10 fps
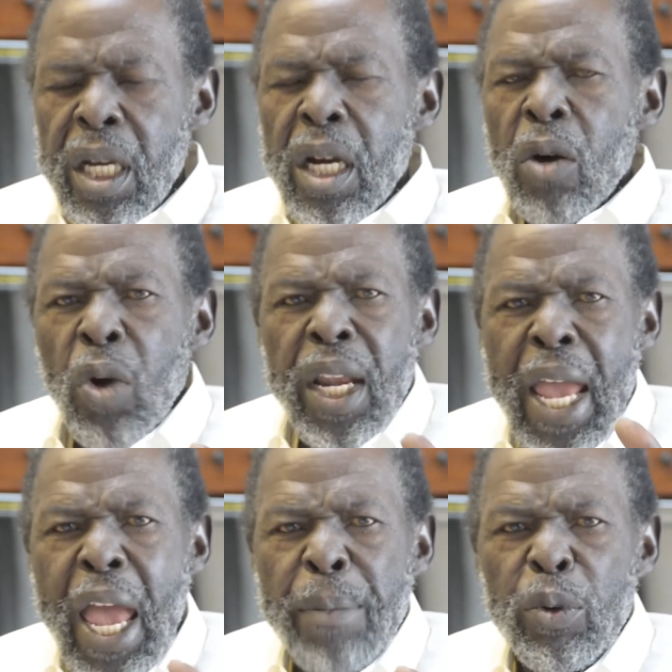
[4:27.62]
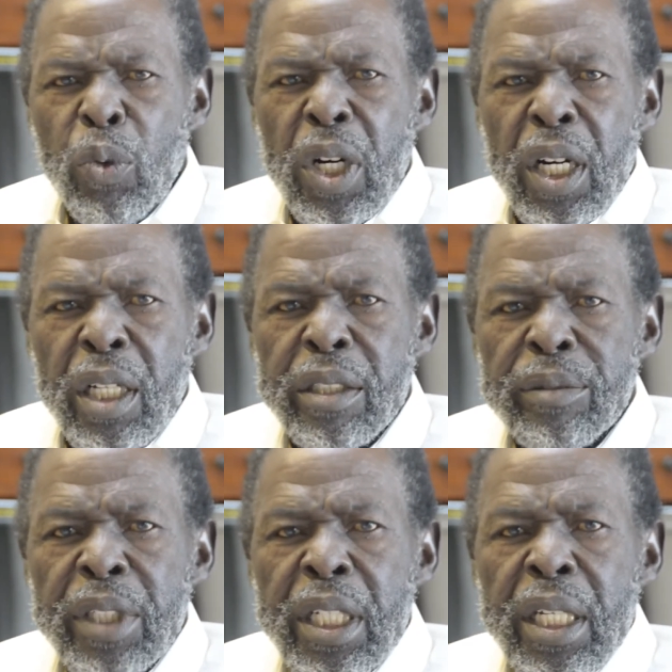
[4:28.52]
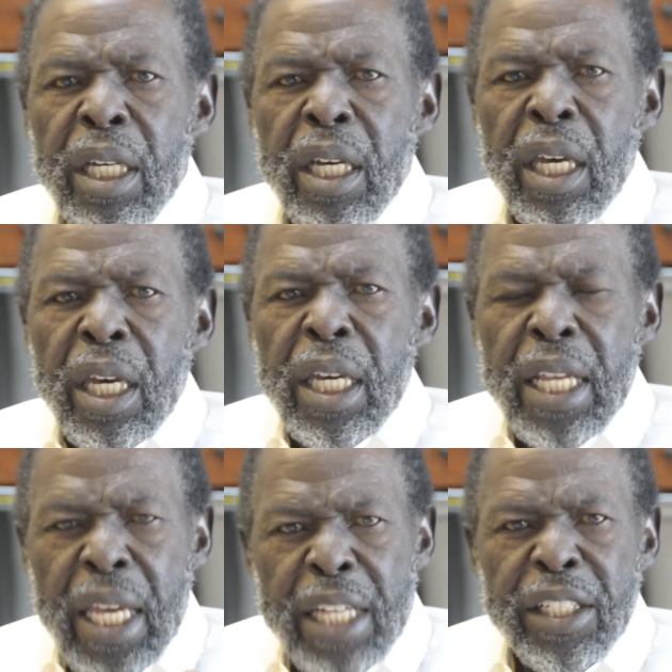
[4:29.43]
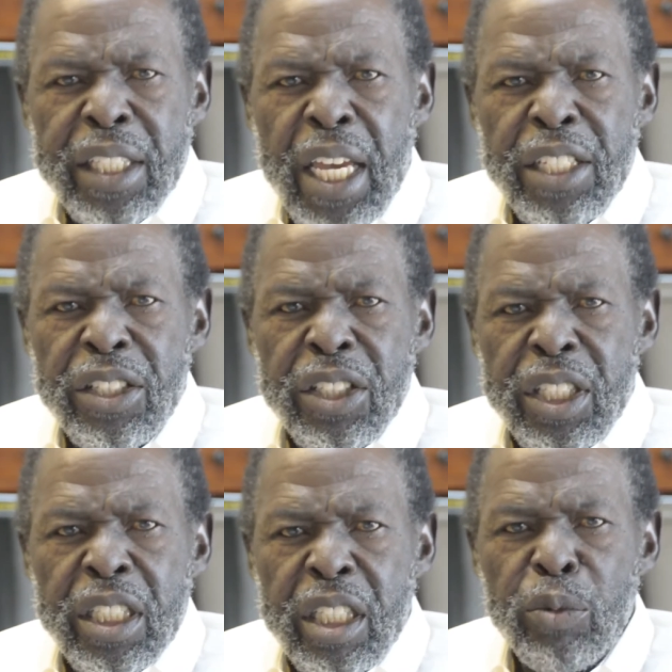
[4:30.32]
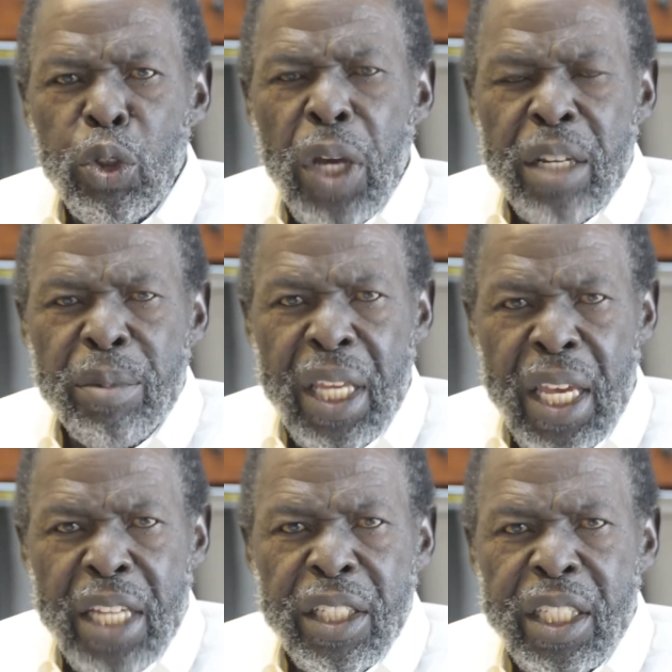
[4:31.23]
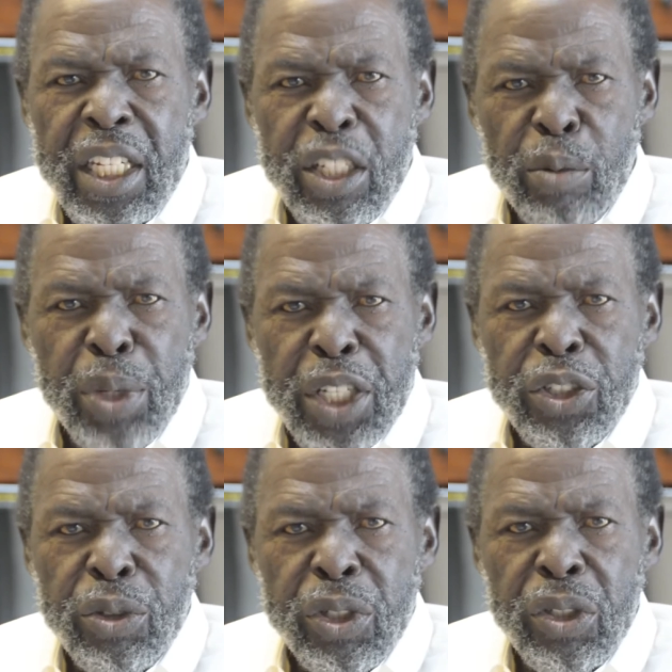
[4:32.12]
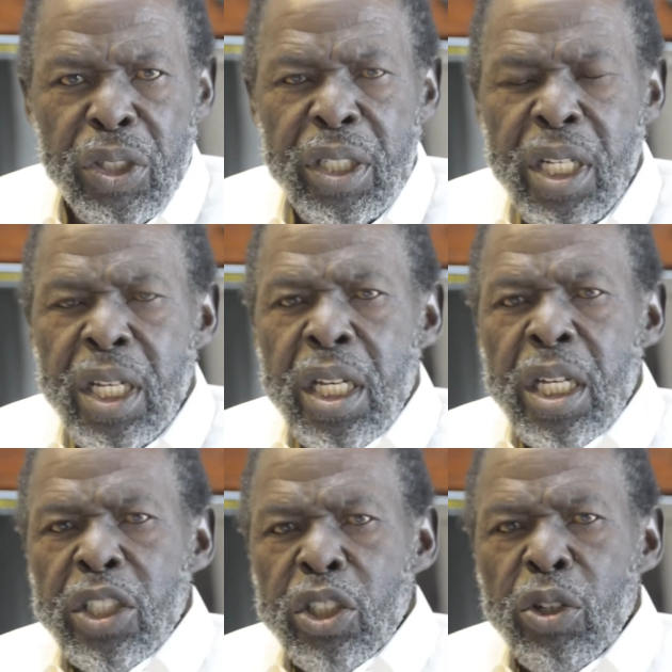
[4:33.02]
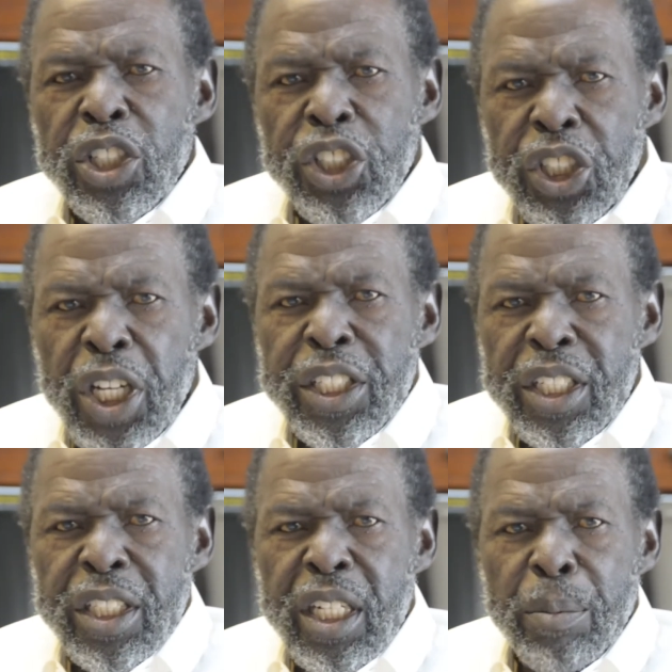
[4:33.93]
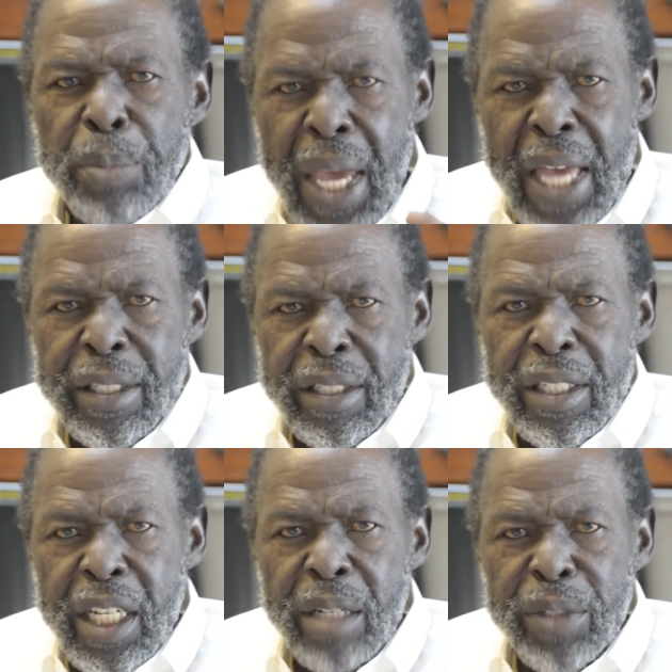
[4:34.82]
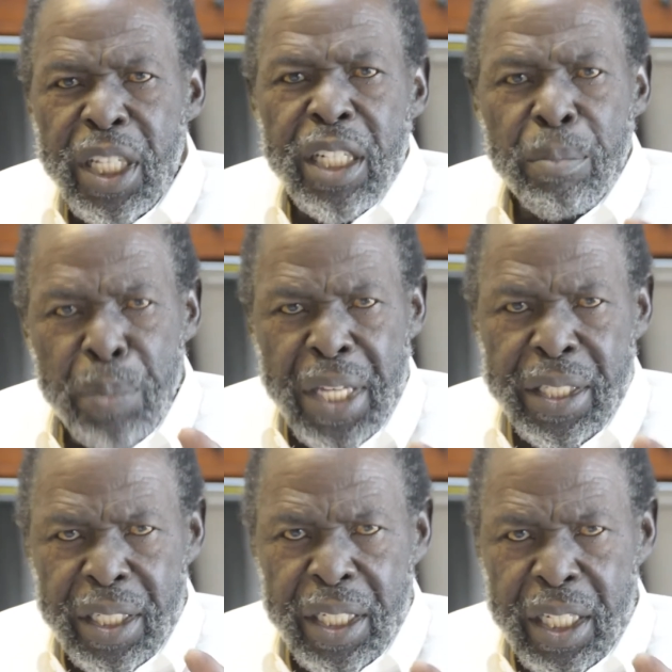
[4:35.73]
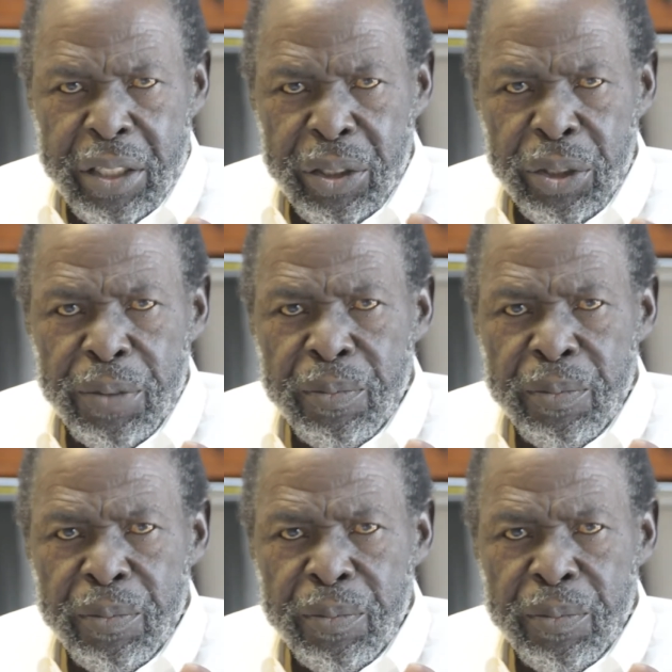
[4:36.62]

What happened was, in the education system, you had to be educated the best you could. So the churches and the pastors and them did the best that they could.